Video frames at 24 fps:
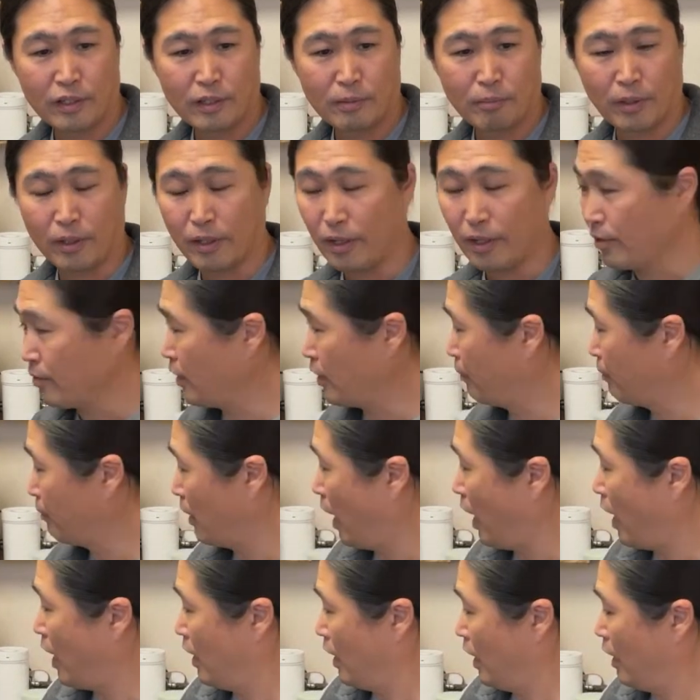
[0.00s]
because I mean
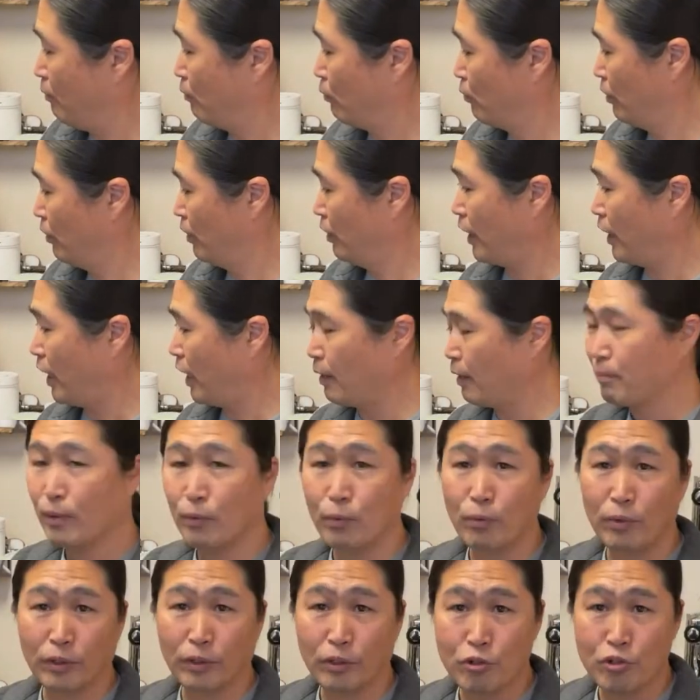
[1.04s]
I, am really happy
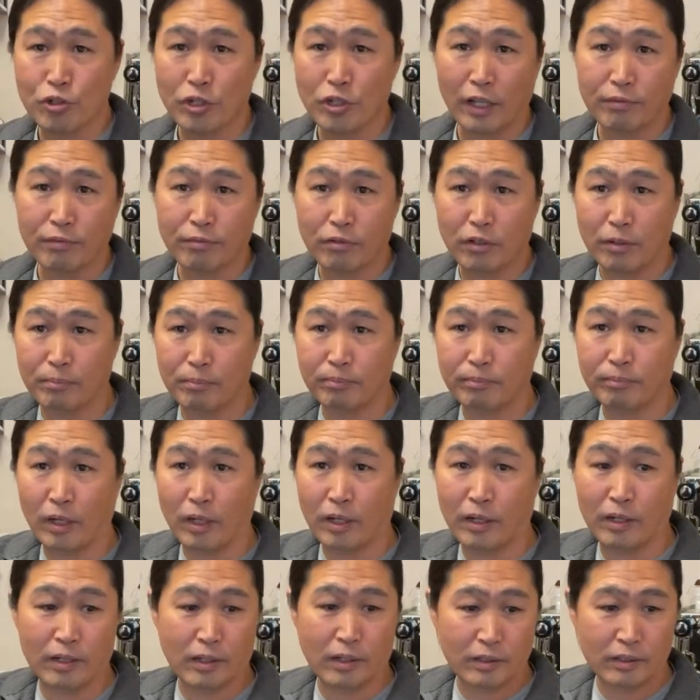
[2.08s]
with the shot from
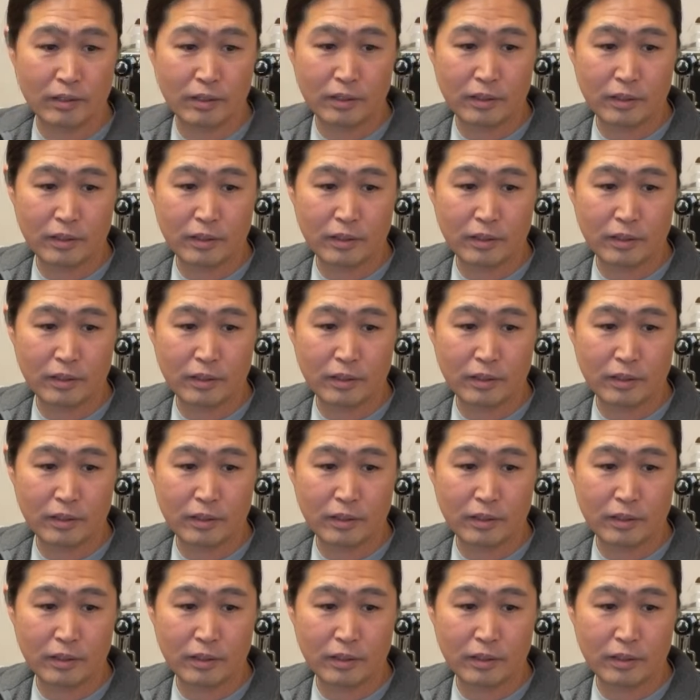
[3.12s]
uh,